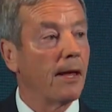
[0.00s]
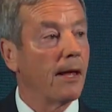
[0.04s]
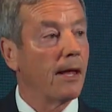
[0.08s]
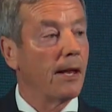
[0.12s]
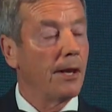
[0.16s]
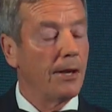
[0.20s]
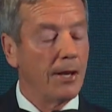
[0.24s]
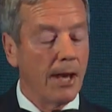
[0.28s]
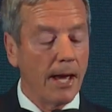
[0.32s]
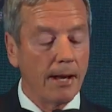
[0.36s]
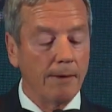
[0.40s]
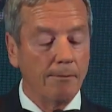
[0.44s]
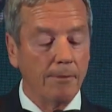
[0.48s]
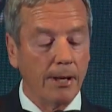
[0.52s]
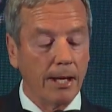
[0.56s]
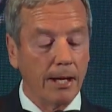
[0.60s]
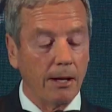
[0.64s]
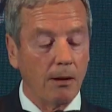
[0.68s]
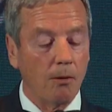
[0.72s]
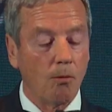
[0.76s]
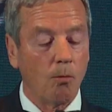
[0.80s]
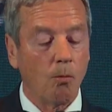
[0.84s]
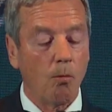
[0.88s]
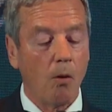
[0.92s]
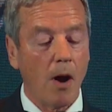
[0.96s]
Namely,
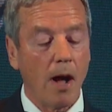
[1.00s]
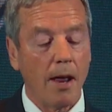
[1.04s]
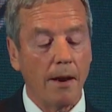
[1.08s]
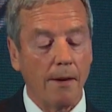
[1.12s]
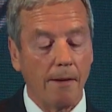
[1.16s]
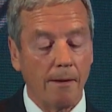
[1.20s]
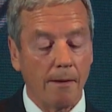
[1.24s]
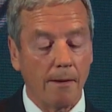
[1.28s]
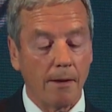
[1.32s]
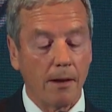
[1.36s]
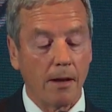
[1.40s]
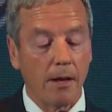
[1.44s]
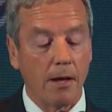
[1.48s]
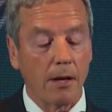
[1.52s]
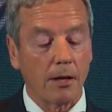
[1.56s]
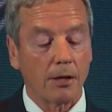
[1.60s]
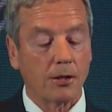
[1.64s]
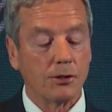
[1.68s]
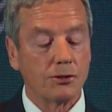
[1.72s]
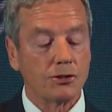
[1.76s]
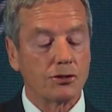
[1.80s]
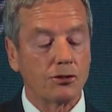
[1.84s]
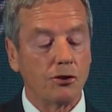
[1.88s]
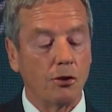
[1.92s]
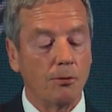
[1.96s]
1,
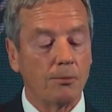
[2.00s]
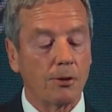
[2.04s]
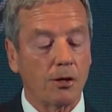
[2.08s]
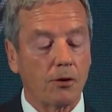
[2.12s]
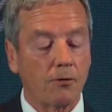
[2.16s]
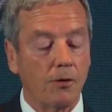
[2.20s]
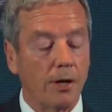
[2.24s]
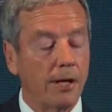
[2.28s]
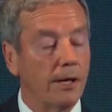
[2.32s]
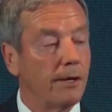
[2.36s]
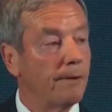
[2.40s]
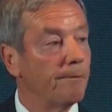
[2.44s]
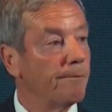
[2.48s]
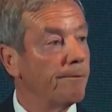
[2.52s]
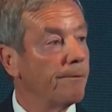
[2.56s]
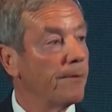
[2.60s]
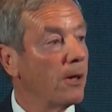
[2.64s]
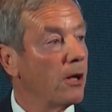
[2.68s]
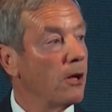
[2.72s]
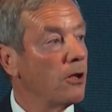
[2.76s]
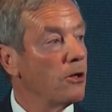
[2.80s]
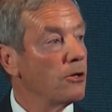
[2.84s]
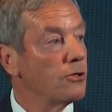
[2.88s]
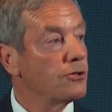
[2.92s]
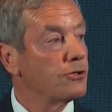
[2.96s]
consumer credit,
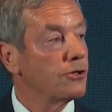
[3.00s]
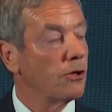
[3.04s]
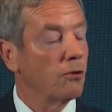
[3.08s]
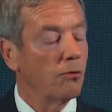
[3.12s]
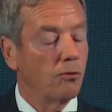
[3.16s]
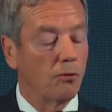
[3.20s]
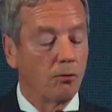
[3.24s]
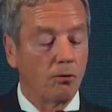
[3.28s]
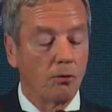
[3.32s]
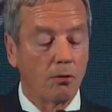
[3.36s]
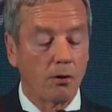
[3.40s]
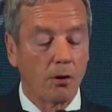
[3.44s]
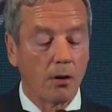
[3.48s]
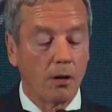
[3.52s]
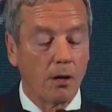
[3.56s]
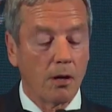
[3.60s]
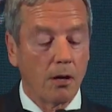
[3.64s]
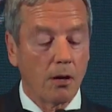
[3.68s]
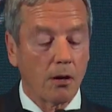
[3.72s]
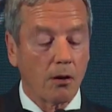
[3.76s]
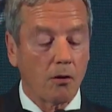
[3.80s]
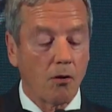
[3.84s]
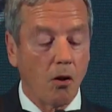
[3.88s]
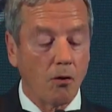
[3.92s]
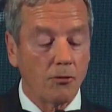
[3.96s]
2,
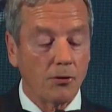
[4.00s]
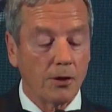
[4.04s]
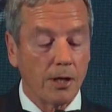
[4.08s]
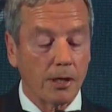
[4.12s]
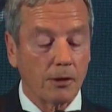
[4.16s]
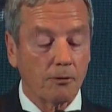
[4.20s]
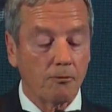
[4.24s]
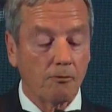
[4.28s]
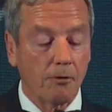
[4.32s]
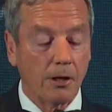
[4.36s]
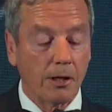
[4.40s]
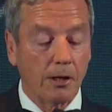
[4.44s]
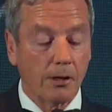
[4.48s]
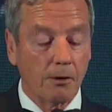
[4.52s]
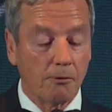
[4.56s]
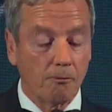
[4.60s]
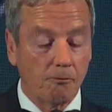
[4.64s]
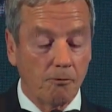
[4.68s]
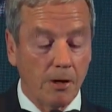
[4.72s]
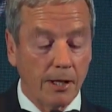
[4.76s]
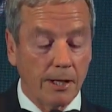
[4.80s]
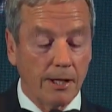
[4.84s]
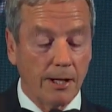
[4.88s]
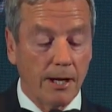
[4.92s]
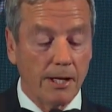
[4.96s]
conduct
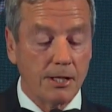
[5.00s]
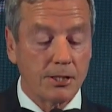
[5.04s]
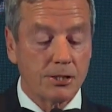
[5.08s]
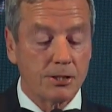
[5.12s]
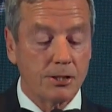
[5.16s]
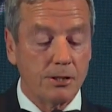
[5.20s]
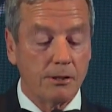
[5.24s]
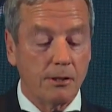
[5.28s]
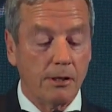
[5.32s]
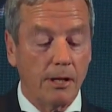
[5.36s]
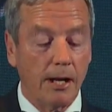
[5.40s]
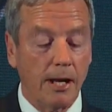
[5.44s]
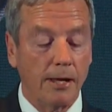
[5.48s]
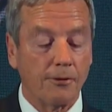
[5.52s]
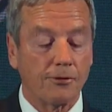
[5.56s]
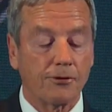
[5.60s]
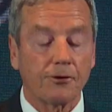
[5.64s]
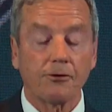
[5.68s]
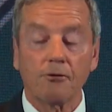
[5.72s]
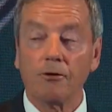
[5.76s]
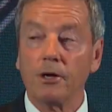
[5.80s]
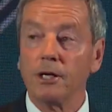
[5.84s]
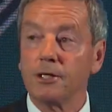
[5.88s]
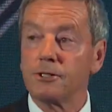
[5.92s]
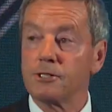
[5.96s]
regulation, and
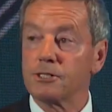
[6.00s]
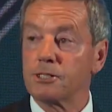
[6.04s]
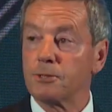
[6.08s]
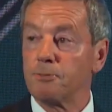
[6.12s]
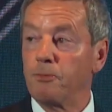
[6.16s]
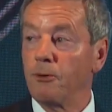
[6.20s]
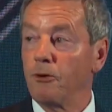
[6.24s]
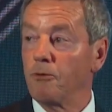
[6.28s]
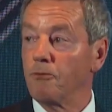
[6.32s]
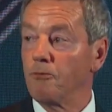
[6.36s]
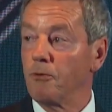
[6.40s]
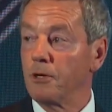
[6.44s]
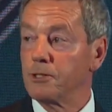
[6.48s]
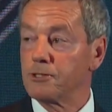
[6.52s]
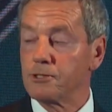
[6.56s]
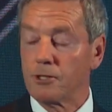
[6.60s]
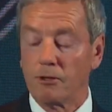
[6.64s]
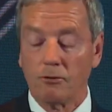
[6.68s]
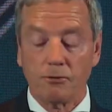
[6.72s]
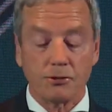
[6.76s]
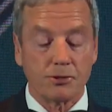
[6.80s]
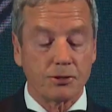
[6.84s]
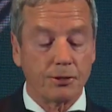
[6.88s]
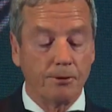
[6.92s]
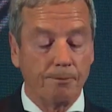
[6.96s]
3, dispute
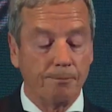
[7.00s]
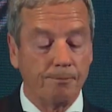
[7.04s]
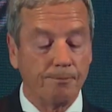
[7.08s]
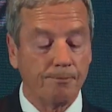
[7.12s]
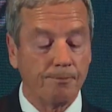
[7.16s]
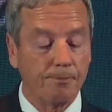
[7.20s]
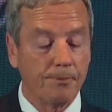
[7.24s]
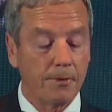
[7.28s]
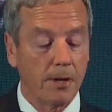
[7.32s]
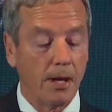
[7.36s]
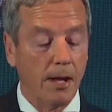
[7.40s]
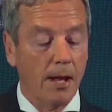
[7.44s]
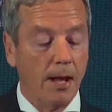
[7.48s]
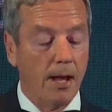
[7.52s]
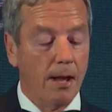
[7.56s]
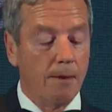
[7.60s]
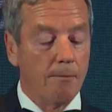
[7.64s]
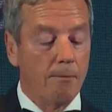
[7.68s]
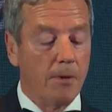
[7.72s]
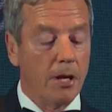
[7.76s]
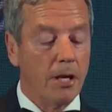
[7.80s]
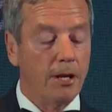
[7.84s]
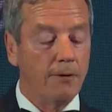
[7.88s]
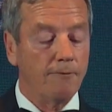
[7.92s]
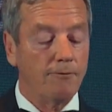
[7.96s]
resolution.
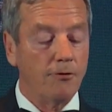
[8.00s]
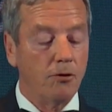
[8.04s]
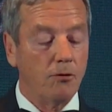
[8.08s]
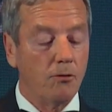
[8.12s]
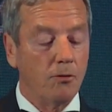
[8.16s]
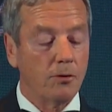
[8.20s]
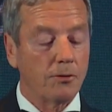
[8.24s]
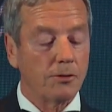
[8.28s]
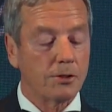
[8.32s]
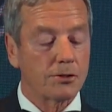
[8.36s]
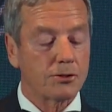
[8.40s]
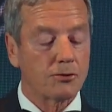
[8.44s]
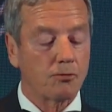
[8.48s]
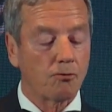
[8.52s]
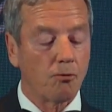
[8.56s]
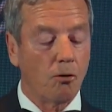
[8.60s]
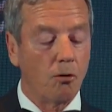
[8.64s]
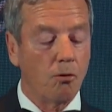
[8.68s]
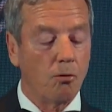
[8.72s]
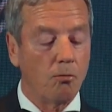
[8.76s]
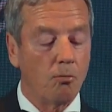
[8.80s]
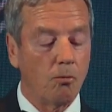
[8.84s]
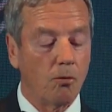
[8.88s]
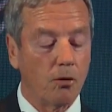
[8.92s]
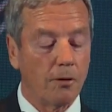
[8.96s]
Many of you in this
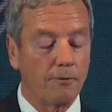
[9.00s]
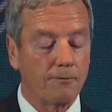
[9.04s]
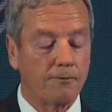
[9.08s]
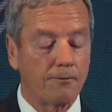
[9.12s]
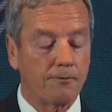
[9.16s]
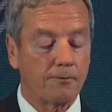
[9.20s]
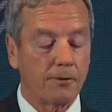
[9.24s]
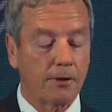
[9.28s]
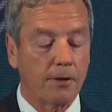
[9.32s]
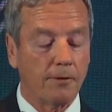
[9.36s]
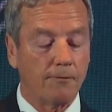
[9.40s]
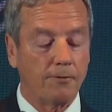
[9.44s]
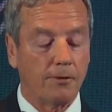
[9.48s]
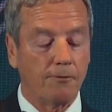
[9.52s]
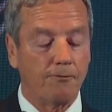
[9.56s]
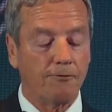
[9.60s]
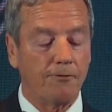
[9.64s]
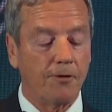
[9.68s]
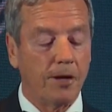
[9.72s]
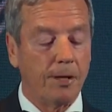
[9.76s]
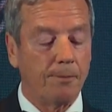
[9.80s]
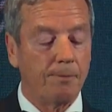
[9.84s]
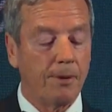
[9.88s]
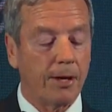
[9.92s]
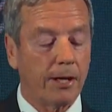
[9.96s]
room will have given
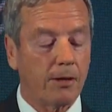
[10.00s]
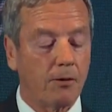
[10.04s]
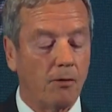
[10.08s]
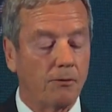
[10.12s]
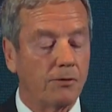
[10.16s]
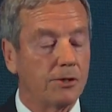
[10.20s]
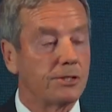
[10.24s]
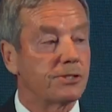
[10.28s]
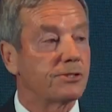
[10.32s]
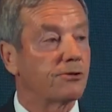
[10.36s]
feedback on these